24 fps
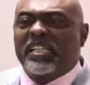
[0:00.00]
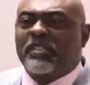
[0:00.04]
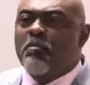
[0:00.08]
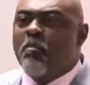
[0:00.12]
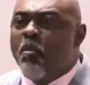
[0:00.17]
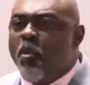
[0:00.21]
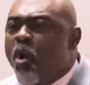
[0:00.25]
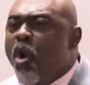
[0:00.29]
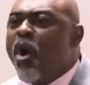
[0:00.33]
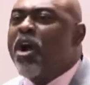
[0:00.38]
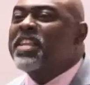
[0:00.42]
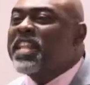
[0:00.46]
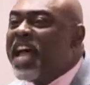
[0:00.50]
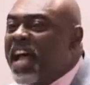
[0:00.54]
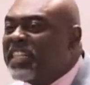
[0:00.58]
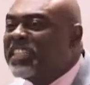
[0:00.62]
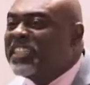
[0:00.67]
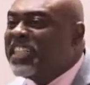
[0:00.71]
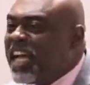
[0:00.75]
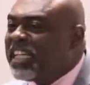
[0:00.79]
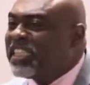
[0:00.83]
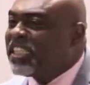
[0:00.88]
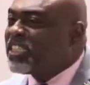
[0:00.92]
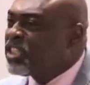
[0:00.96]
more than
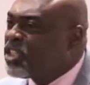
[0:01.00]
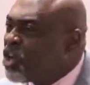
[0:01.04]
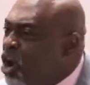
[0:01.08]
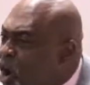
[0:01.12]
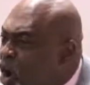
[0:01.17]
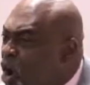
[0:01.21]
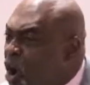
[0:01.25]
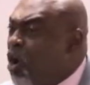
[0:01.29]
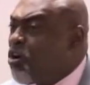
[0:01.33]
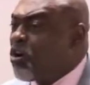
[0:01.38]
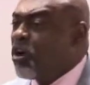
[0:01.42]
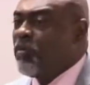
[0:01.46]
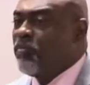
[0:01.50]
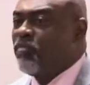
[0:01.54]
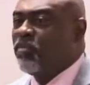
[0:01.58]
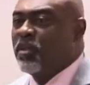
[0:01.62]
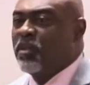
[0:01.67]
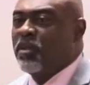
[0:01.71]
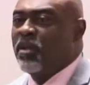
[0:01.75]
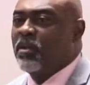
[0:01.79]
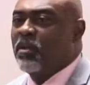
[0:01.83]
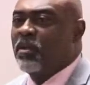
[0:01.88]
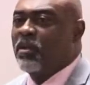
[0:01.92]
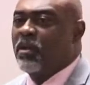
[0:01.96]
just talk
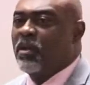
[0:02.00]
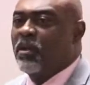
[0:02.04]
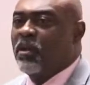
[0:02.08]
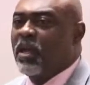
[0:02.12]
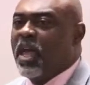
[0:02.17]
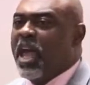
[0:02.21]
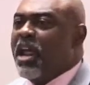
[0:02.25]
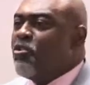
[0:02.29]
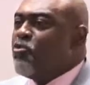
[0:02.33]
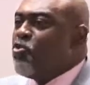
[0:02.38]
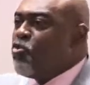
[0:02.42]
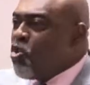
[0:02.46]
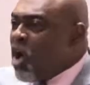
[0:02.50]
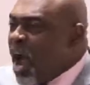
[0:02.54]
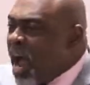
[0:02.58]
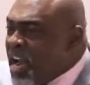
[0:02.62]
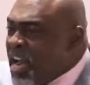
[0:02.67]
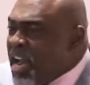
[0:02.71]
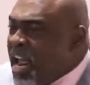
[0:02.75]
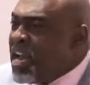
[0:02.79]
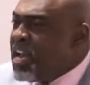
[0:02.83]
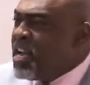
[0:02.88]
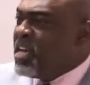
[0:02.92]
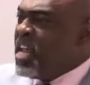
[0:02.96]
in
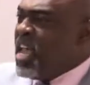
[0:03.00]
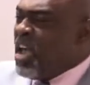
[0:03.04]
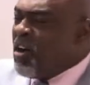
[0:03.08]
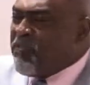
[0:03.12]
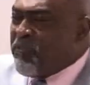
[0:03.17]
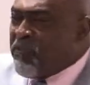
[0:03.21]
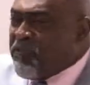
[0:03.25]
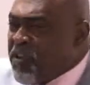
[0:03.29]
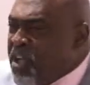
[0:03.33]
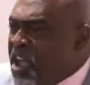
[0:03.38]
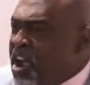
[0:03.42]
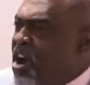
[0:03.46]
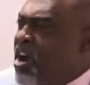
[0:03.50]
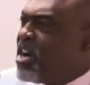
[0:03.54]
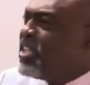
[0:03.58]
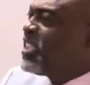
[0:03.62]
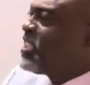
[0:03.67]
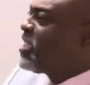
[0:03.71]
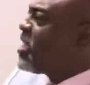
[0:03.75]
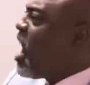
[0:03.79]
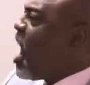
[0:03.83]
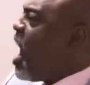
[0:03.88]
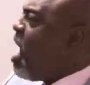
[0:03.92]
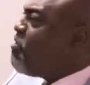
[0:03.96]
running the
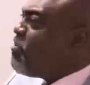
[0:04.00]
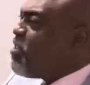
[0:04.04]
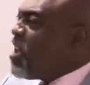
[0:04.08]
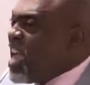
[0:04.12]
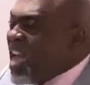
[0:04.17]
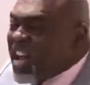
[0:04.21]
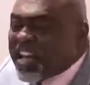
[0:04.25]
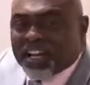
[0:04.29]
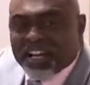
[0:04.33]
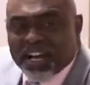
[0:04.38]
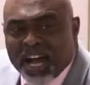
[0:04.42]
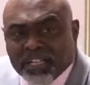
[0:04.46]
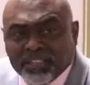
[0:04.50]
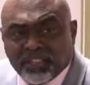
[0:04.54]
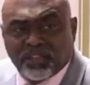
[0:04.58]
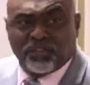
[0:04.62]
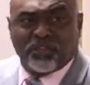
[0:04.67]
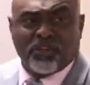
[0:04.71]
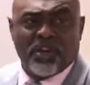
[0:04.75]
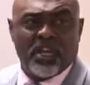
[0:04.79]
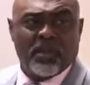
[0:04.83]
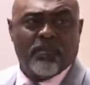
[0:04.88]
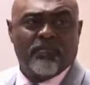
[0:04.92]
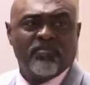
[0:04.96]
affairs of a
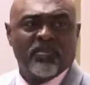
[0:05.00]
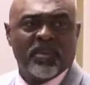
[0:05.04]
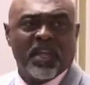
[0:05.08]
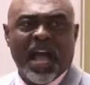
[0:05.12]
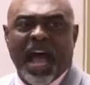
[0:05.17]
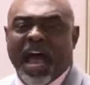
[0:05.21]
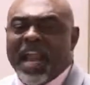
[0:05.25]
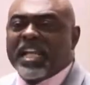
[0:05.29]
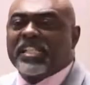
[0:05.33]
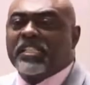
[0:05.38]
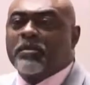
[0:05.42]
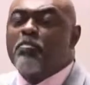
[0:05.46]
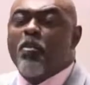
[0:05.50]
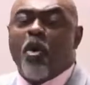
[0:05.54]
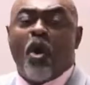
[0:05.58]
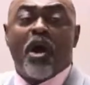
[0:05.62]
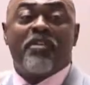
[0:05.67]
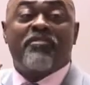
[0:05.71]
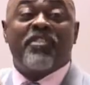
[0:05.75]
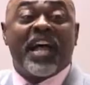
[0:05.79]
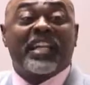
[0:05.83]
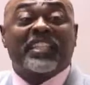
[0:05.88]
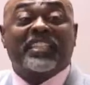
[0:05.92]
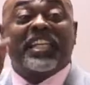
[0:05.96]
country. And it's more
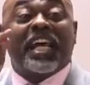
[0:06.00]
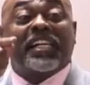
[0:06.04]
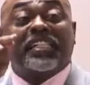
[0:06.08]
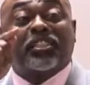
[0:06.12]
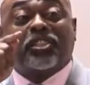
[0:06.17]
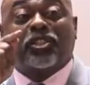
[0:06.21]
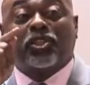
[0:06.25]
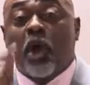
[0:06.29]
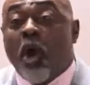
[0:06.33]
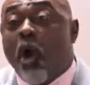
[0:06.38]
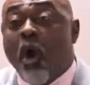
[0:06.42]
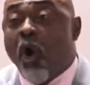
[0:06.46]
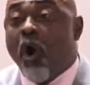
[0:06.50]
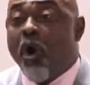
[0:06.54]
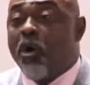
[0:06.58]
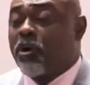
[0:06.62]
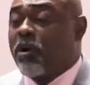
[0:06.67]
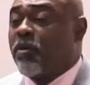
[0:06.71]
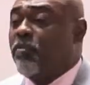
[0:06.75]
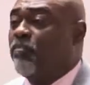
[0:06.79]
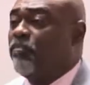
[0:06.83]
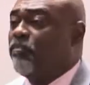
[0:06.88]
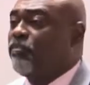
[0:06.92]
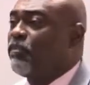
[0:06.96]
than just
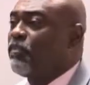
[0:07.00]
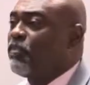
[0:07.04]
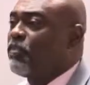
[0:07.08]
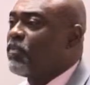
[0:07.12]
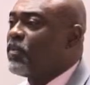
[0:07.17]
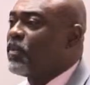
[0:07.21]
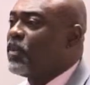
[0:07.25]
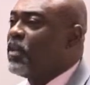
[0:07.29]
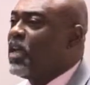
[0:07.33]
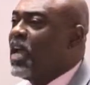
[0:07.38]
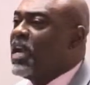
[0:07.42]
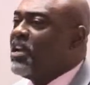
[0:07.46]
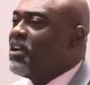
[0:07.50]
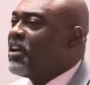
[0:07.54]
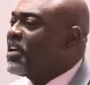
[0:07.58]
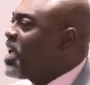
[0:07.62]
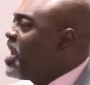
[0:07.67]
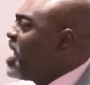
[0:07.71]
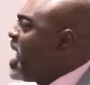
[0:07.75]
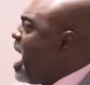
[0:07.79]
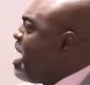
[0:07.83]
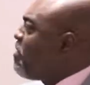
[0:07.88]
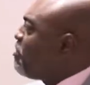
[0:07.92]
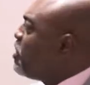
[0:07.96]
talk in
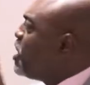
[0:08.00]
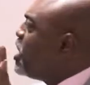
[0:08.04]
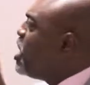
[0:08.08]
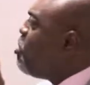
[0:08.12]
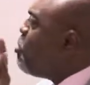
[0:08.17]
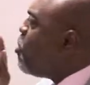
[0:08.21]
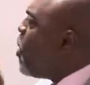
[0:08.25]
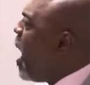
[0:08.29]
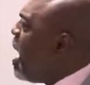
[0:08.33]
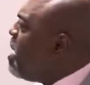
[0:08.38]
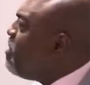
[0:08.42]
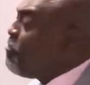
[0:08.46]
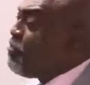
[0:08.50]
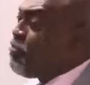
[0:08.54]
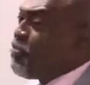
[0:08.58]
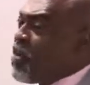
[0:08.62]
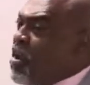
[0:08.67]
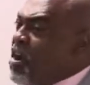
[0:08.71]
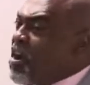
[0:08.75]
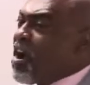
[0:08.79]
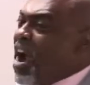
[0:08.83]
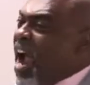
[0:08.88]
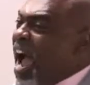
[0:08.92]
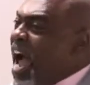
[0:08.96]
looking after the
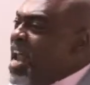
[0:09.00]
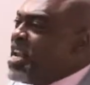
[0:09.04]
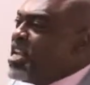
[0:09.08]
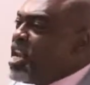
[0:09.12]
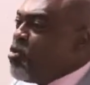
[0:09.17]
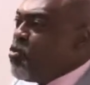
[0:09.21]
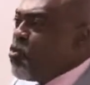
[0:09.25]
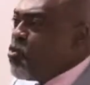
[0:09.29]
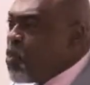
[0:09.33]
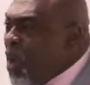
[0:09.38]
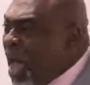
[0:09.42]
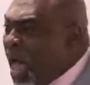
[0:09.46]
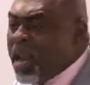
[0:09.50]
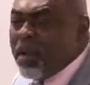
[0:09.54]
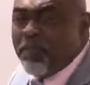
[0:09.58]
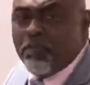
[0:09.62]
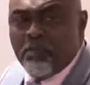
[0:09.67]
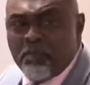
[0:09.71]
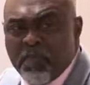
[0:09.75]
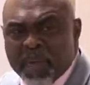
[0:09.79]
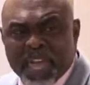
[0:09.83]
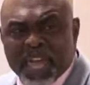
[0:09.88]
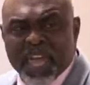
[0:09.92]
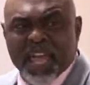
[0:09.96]
welfare and the
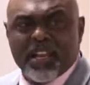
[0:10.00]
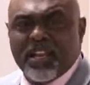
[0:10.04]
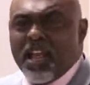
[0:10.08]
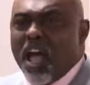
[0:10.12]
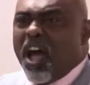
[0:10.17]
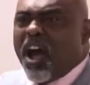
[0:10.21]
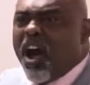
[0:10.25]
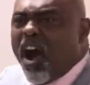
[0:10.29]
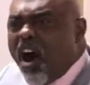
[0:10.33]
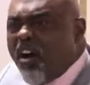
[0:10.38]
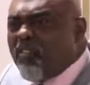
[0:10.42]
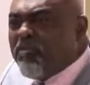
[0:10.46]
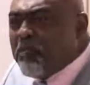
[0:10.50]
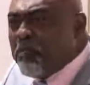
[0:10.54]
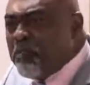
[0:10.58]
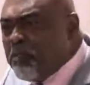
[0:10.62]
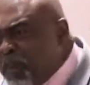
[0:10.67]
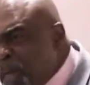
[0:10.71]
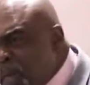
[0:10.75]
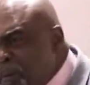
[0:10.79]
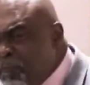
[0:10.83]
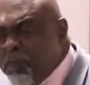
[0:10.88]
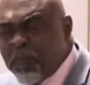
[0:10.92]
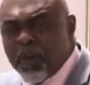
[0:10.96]
well-being of
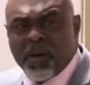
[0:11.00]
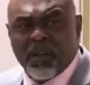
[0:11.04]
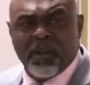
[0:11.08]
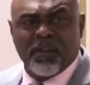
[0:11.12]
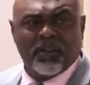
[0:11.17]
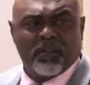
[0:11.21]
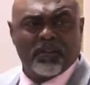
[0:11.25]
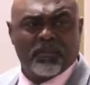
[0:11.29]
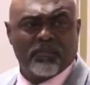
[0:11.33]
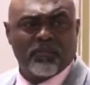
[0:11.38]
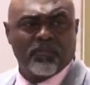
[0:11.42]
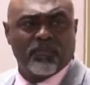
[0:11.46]
people.